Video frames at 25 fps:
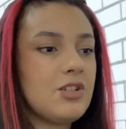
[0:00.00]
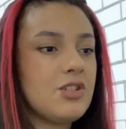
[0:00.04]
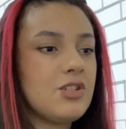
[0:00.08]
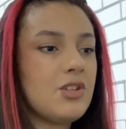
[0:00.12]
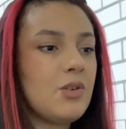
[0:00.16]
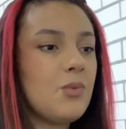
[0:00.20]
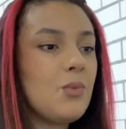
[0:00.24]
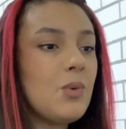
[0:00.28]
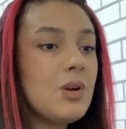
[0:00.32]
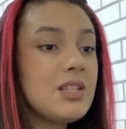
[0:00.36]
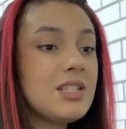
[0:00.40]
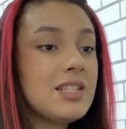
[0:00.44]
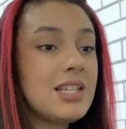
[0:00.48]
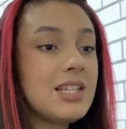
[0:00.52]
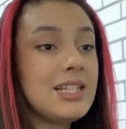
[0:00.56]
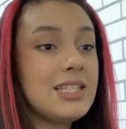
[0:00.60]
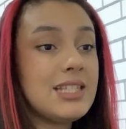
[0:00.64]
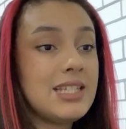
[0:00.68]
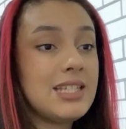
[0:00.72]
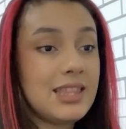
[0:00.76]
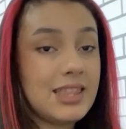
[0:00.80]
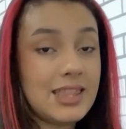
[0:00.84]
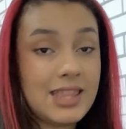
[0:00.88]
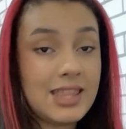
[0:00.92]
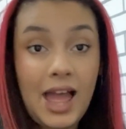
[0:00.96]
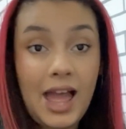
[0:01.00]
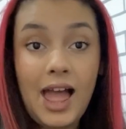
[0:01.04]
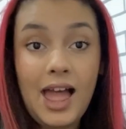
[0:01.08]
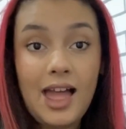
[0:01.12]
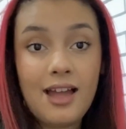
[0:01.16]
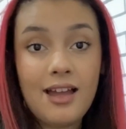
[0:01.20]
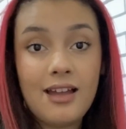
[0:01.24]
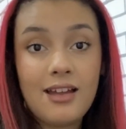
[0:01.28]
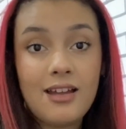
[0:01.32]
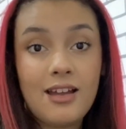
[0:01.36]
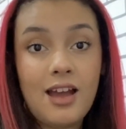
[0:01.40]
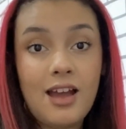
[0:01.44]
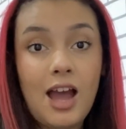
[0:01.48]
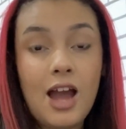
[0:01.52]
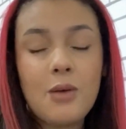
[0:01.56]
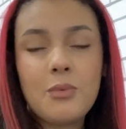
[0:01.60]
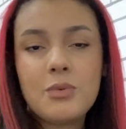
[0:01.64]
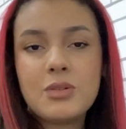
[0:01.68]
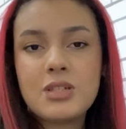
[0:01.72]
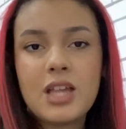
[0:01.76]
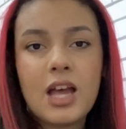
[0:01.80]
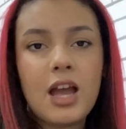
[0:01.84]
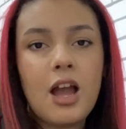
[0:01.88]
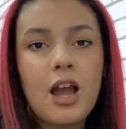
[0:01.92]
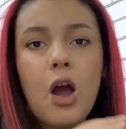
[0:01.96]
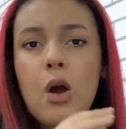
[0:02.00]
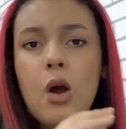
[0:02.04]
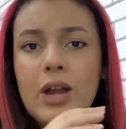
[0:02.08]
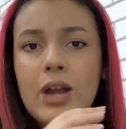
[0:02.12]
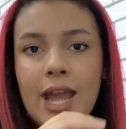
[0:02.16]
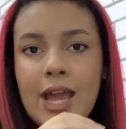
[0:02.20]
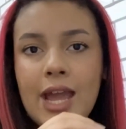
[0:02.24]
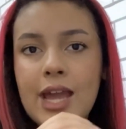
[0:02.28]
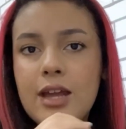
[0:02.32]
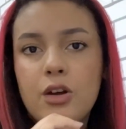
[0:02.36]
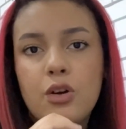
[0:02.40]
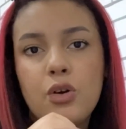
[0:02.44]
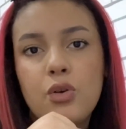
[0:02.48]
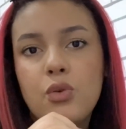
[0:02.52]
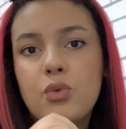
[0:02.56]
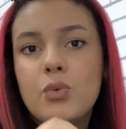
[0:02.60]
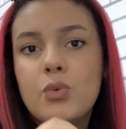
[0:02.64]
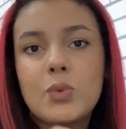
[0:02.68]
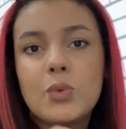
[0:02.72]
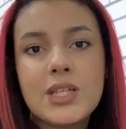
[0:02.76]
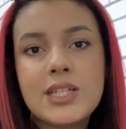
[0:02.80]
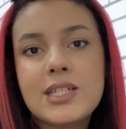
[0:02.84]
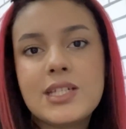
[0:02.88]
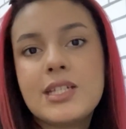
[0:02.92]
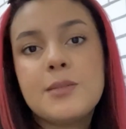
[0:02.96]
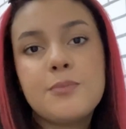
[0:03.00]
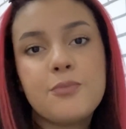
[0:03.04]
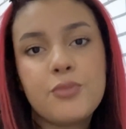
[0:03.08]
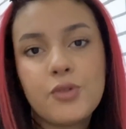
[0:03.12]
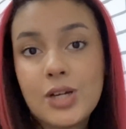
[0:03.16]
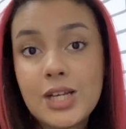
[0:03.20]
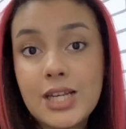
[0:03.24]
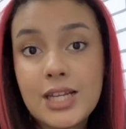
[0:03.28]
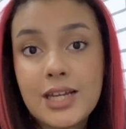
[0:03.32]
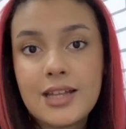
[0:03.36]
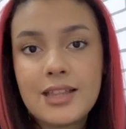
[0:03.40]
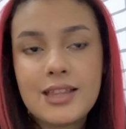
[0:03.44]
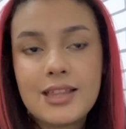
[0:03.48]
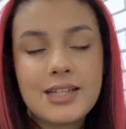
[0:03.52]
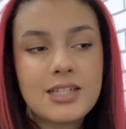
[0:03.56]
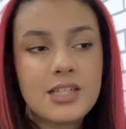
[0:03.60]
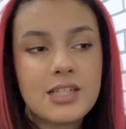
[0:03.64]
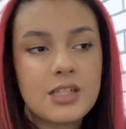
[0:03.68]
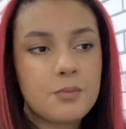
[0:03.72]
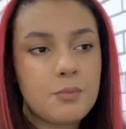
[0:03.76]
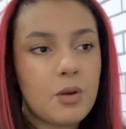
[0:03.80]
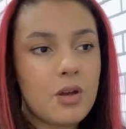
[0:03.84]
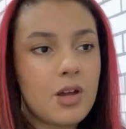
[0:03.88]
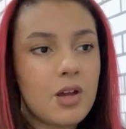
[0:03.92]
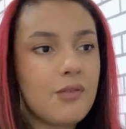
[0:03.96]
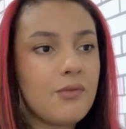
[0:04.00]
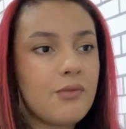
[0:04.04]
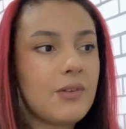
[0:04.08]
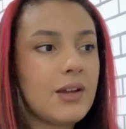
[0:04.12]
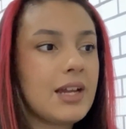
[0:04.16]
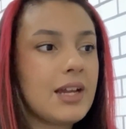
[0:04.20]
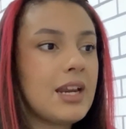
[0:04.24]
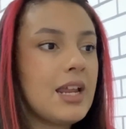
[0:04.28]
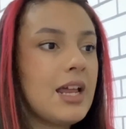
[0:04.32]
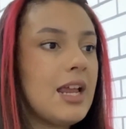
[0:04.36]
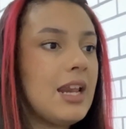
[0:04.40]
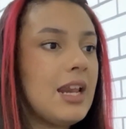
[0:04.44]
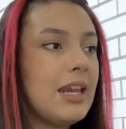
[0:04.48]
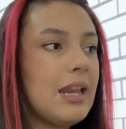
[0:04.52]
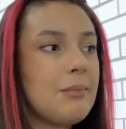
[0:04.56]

So once I did that, I was like, okay, cool, this is brilliant, this is perfect,